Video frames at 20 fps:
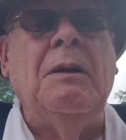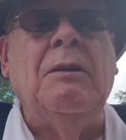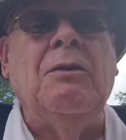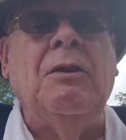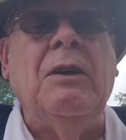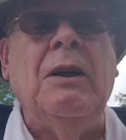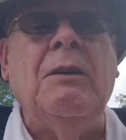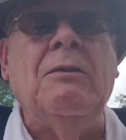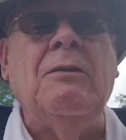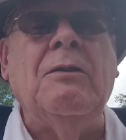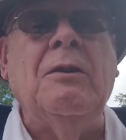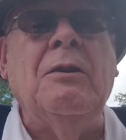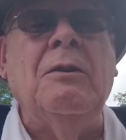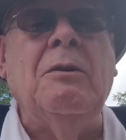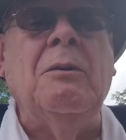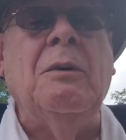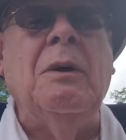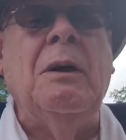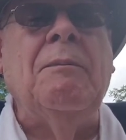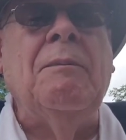a chance
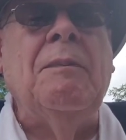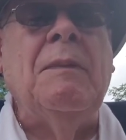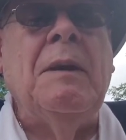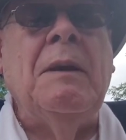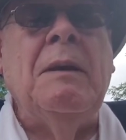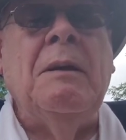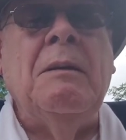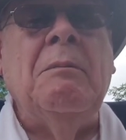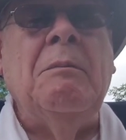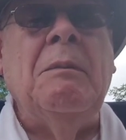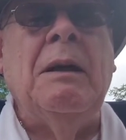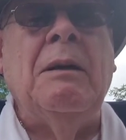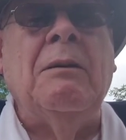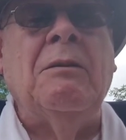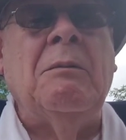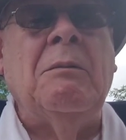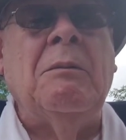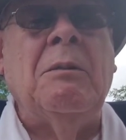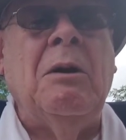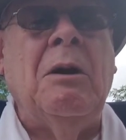to
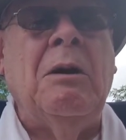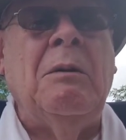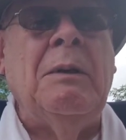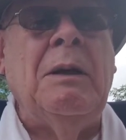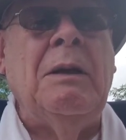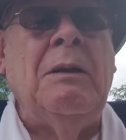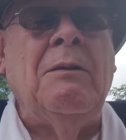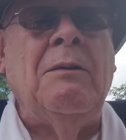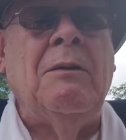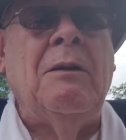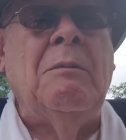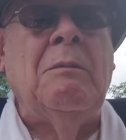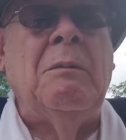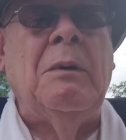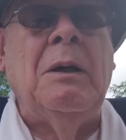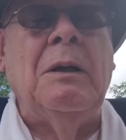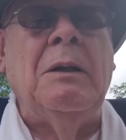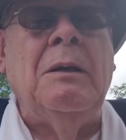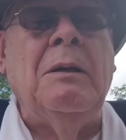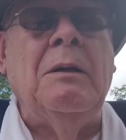make some comments on
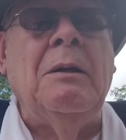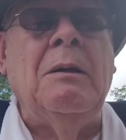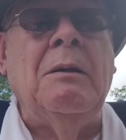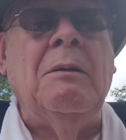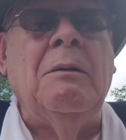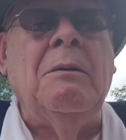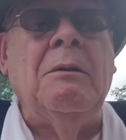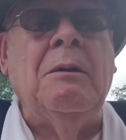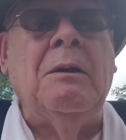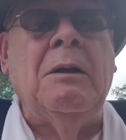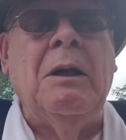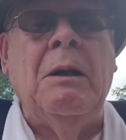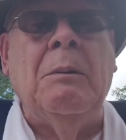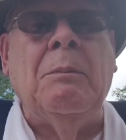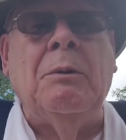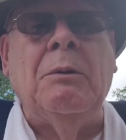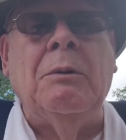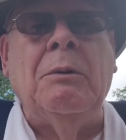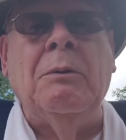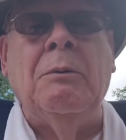my
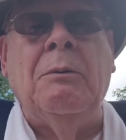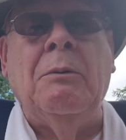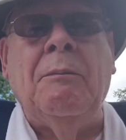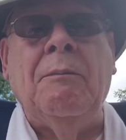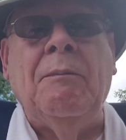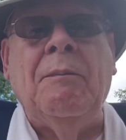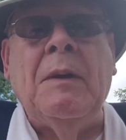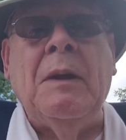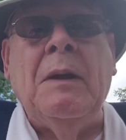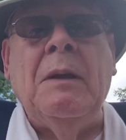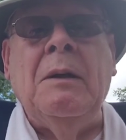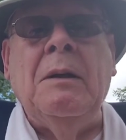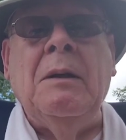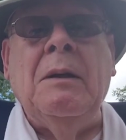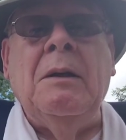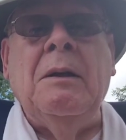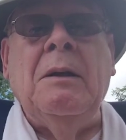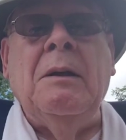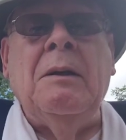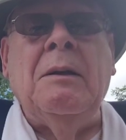Camperoo
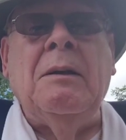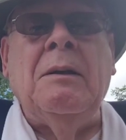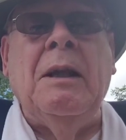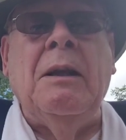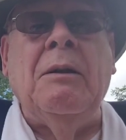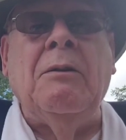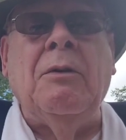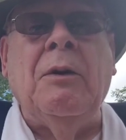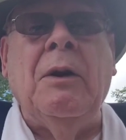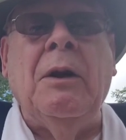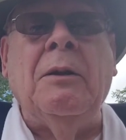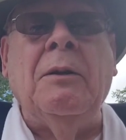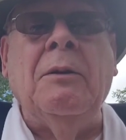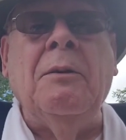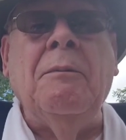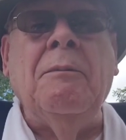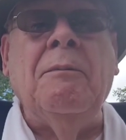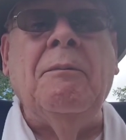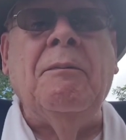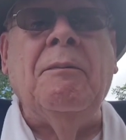tent
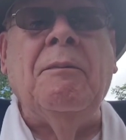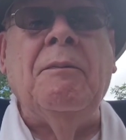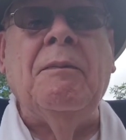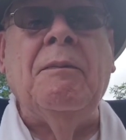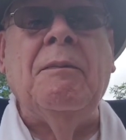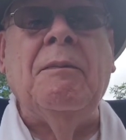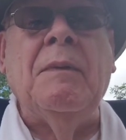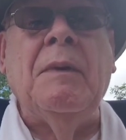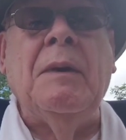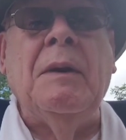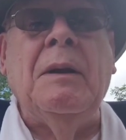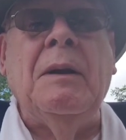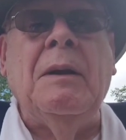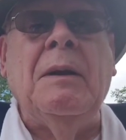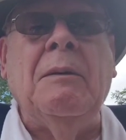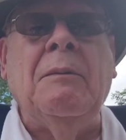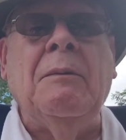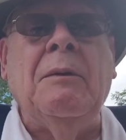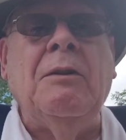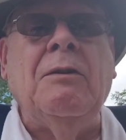trailer,
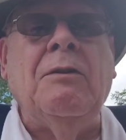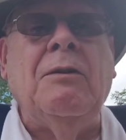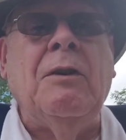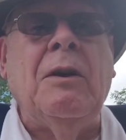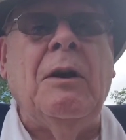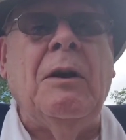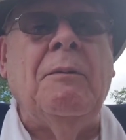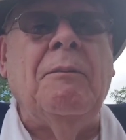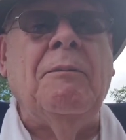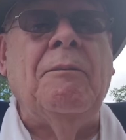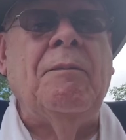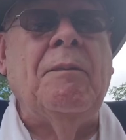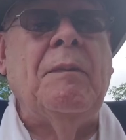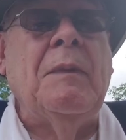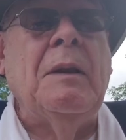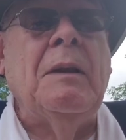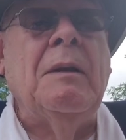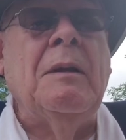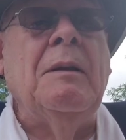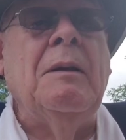which
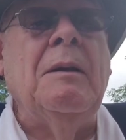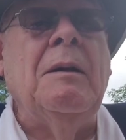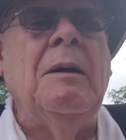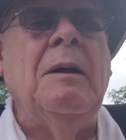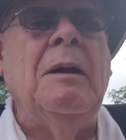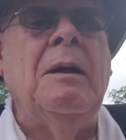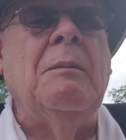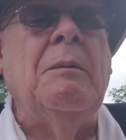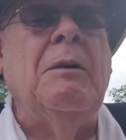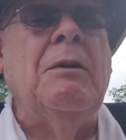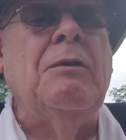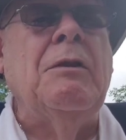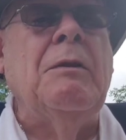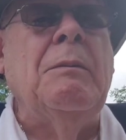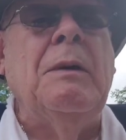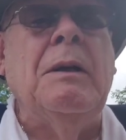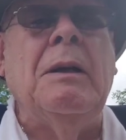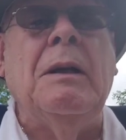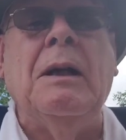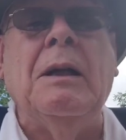I must
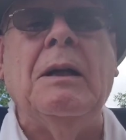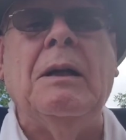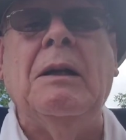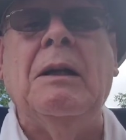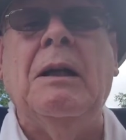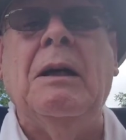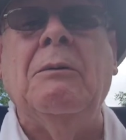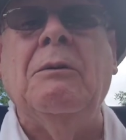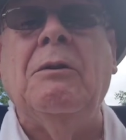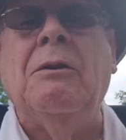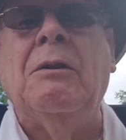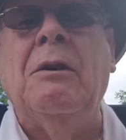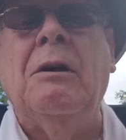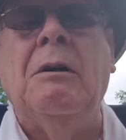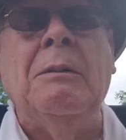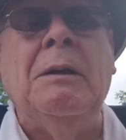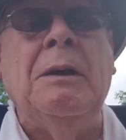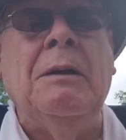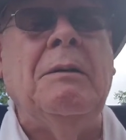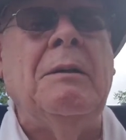admit I can always
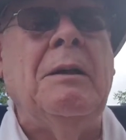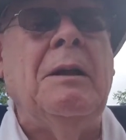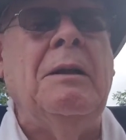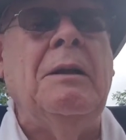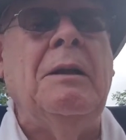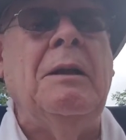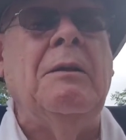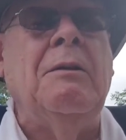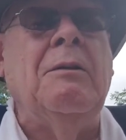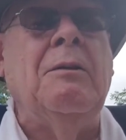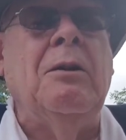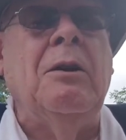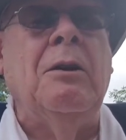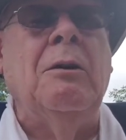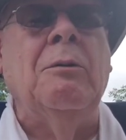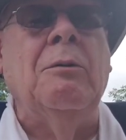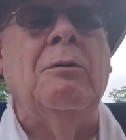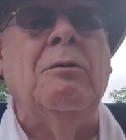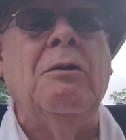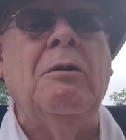comment that it
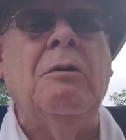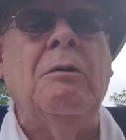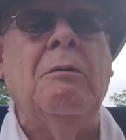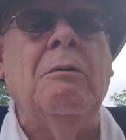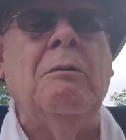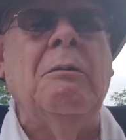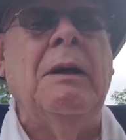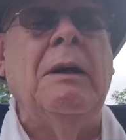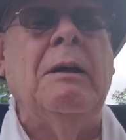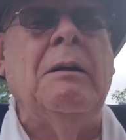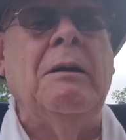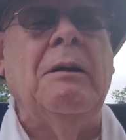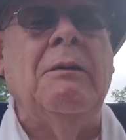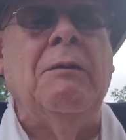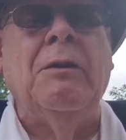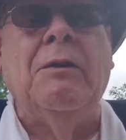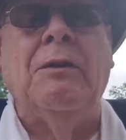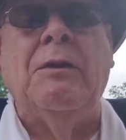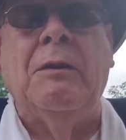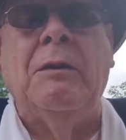tows
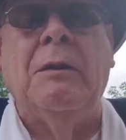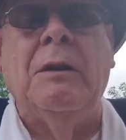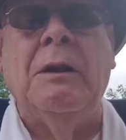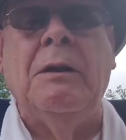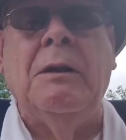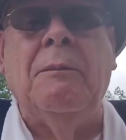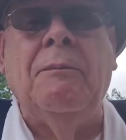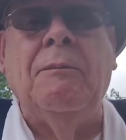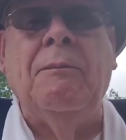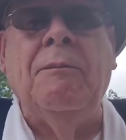magnificently